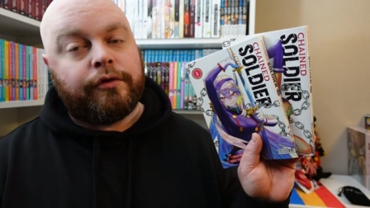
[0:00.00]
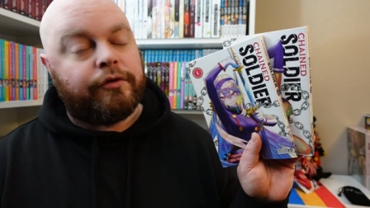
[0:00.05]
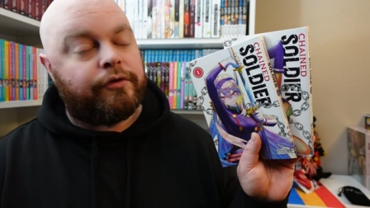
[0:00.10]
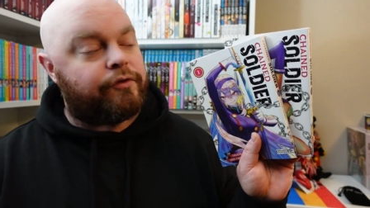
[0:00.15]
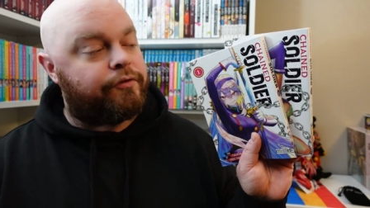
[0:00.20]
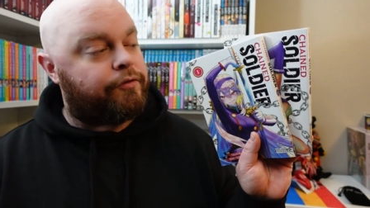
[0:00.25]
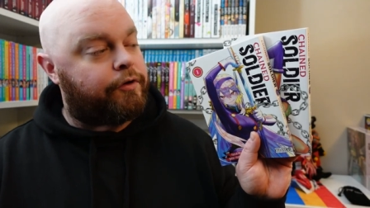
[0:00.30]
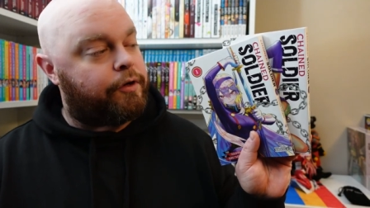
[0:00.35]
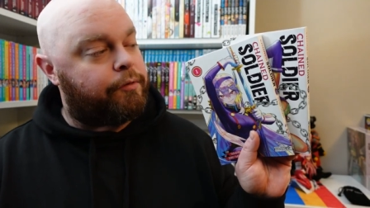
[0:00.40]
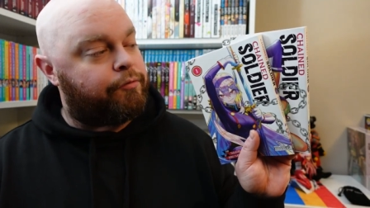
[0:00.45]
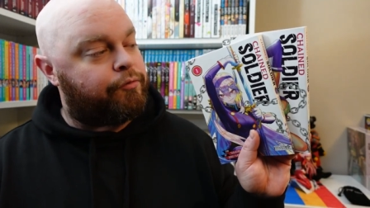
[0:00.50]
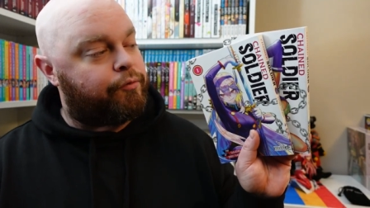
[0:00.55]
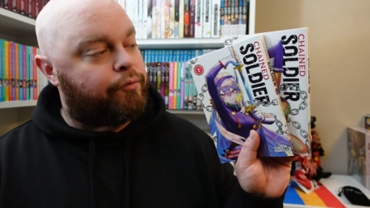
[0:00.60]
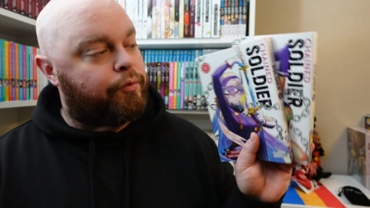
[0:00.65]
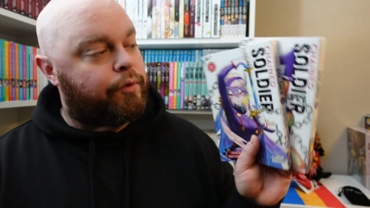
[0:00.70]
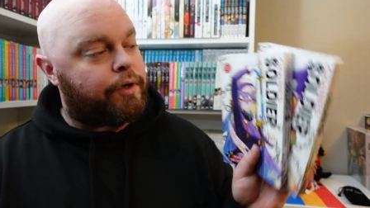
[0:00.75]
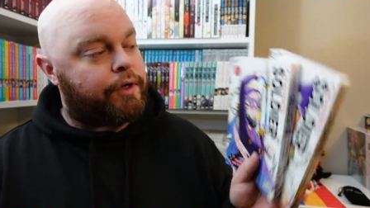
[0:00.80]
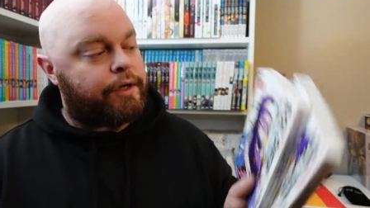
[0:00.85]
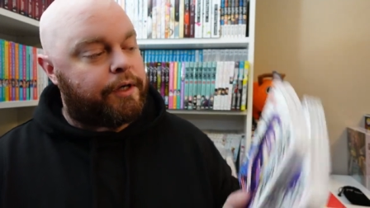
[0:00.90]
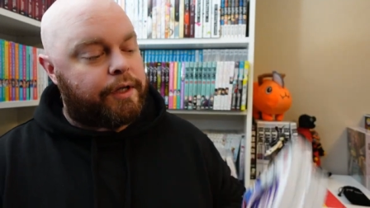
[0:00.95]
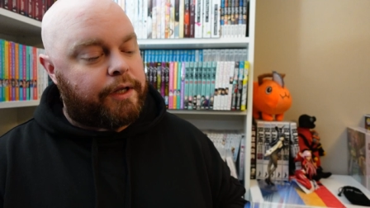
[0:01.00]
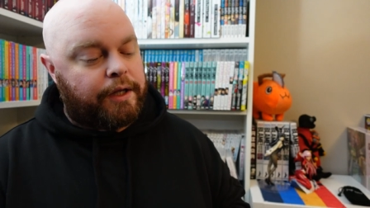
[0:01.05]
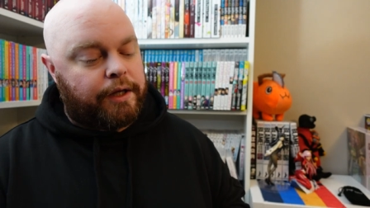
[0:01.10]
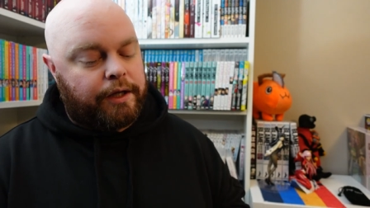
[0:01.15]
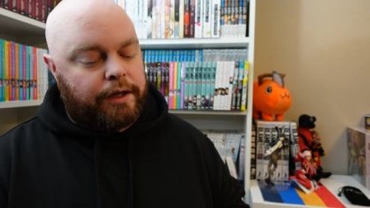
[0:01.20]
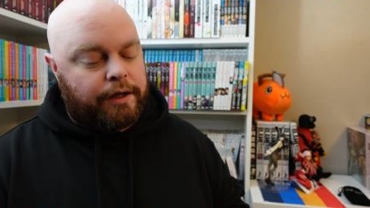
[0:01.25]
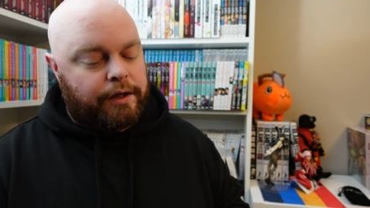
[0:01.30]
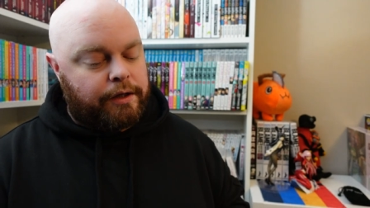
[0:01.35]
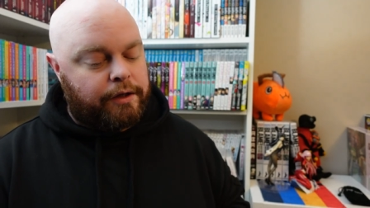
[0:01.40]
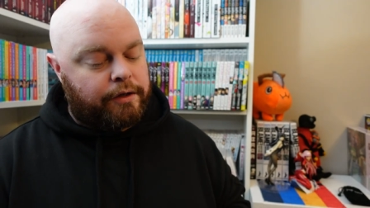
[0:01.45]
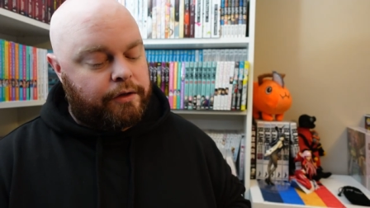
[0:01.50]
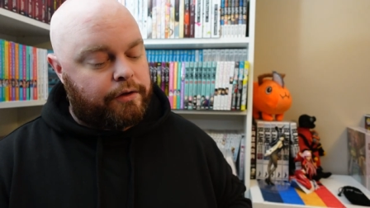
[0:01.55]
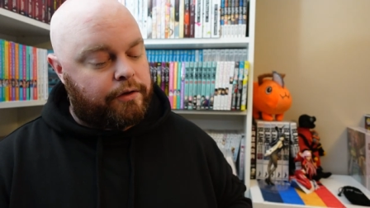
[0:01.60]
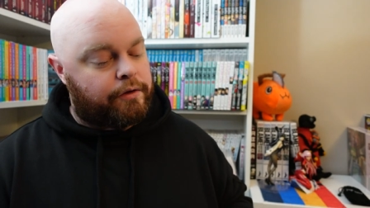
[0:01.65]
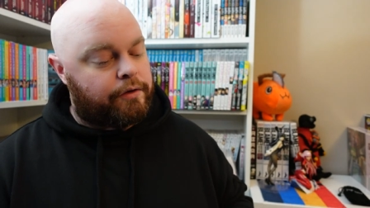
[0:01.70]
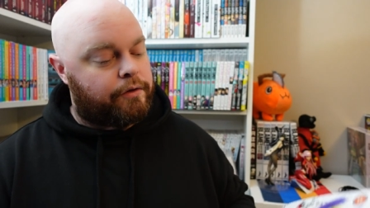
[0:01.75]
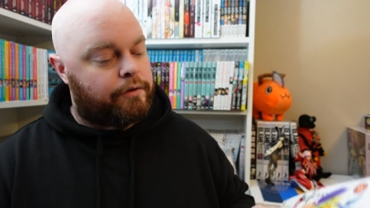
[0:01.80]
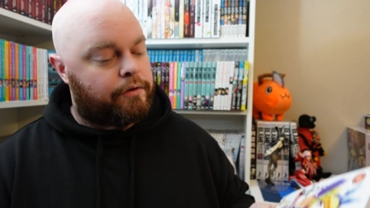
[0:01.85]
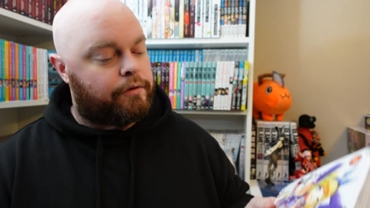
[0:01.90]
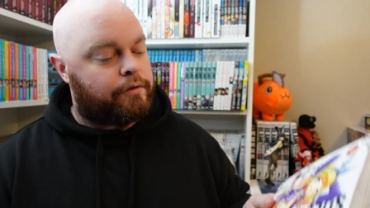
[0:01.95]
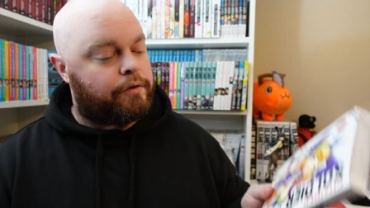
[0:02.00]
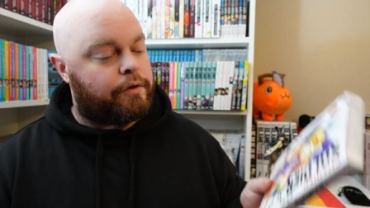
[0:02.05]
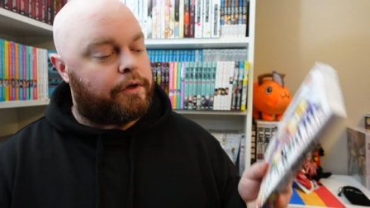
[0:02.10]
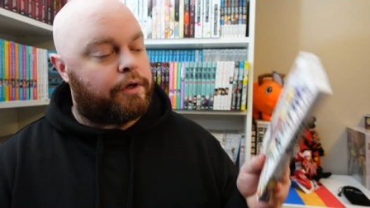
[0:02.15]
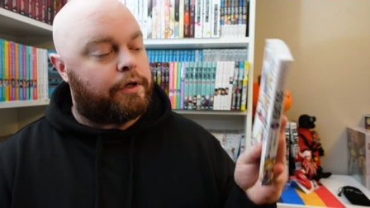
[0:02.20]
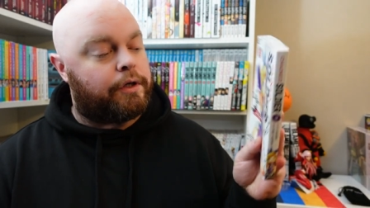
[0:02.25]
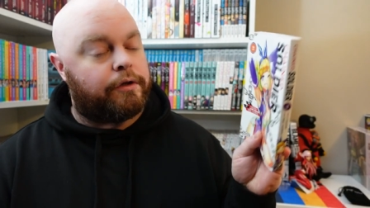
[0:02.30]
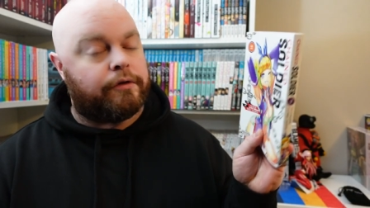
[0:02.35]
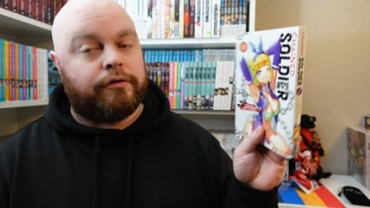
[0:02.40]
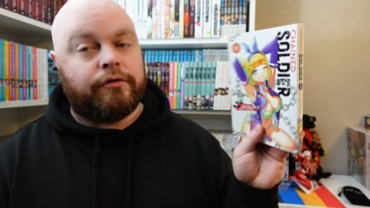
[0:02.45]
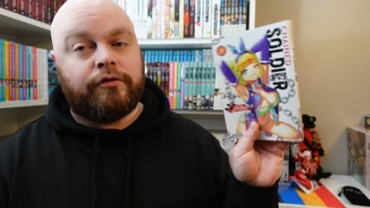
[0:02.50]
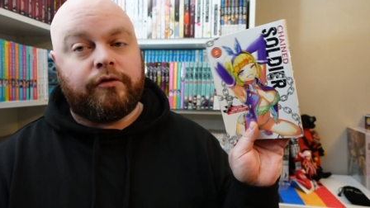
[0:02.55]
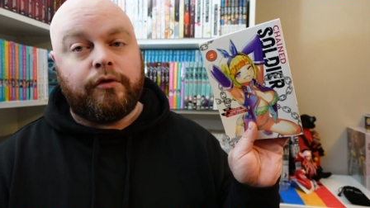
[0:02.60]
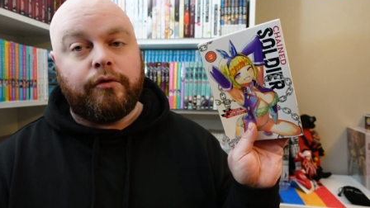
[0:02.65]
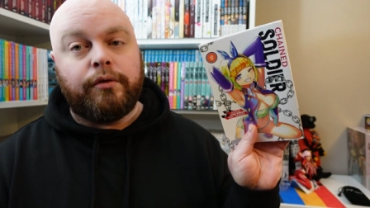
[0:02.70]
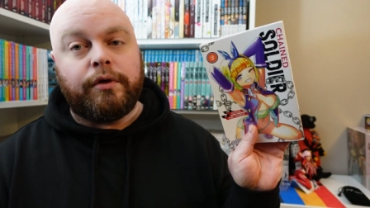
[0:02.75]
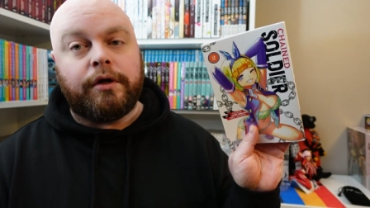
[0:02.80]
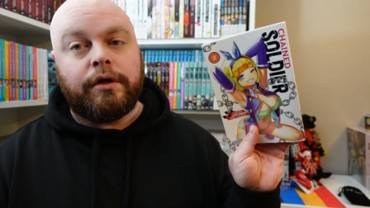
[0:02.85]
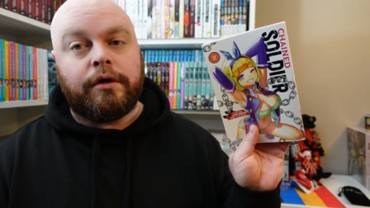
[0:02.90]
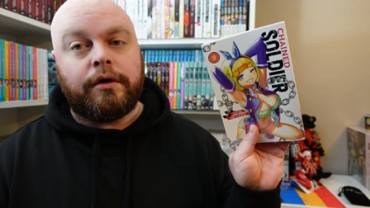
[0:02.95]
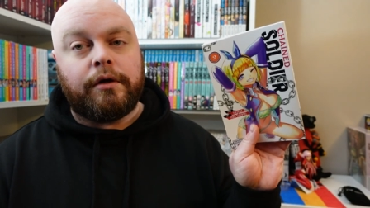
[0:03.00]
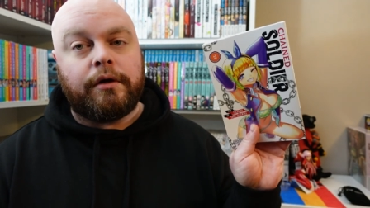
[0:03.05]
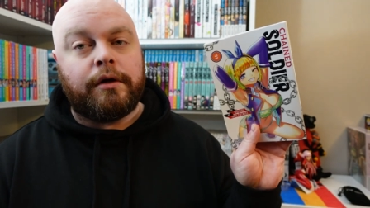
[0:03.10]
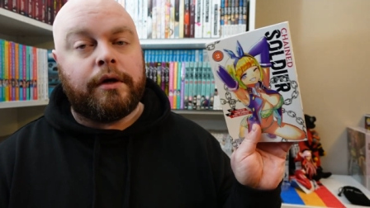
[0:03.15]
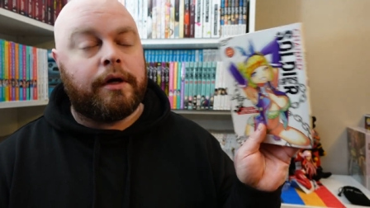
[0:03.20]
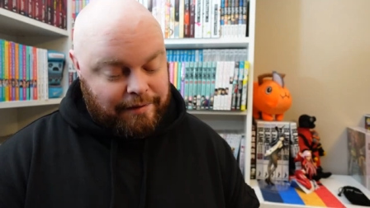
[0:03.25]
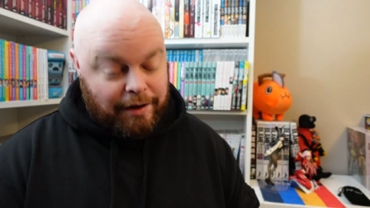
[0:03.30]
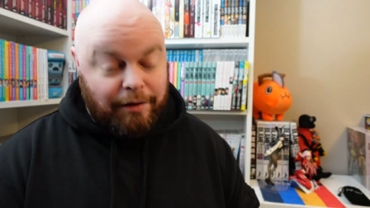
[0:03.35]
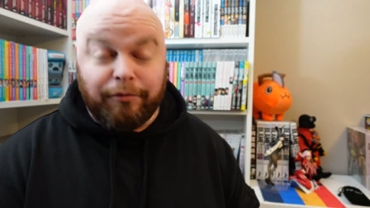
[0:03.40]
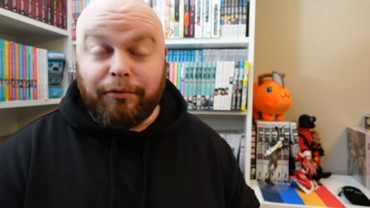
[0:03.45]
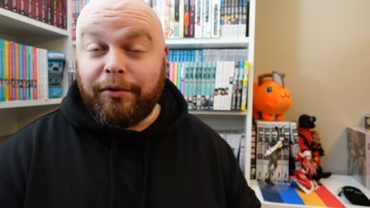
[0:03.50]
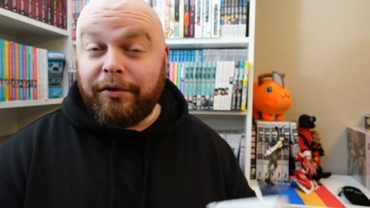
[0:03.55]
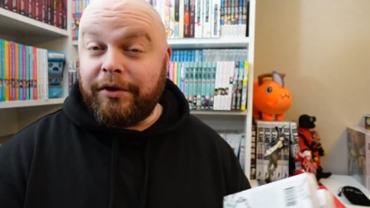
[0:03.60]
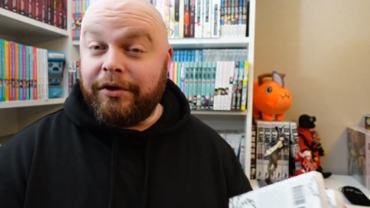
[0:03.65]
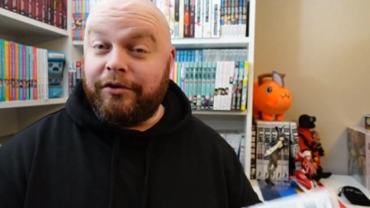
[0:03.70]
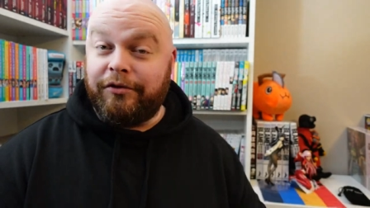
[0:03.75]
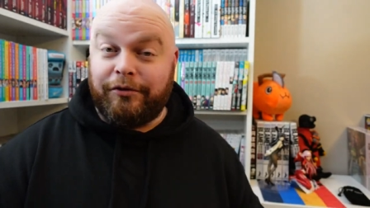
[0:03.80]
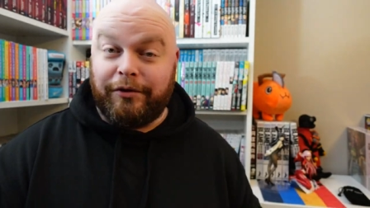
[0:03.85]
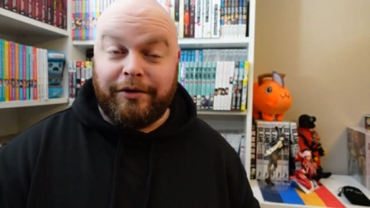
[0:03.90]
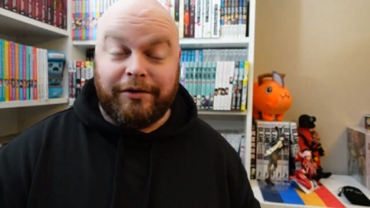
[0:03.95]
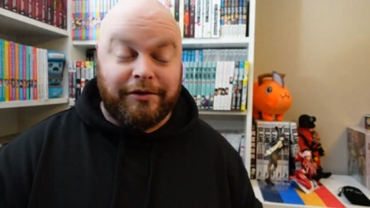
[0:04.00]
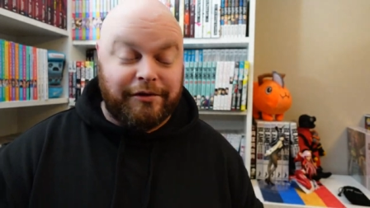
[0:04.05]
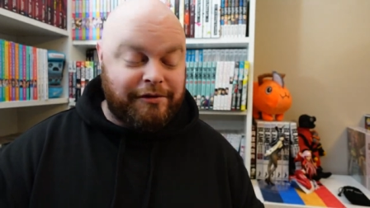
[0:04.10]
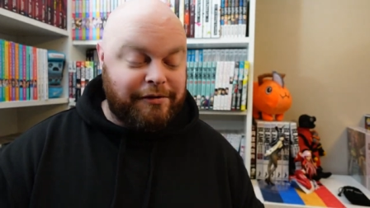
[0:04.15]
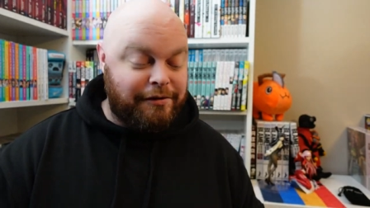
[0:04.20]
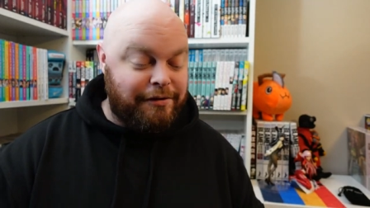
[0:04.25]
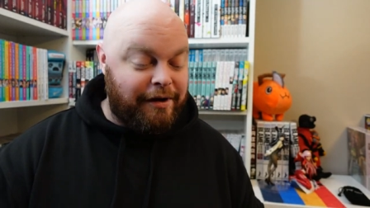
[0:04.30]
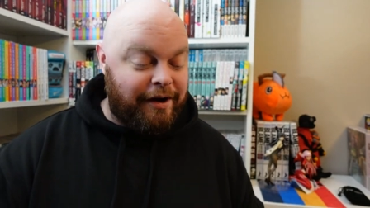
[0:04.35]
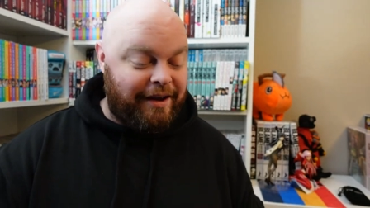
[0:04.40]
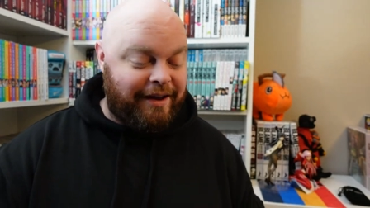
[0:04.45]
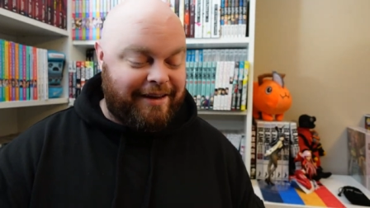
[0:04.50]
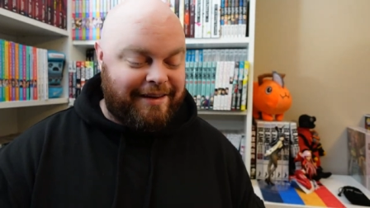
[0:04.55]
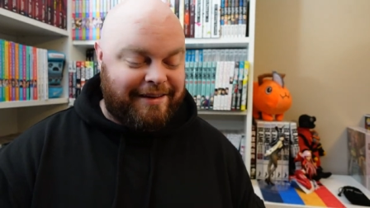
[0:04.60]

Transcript: This is volumes 1 and 2 here. I really enjoyed this series.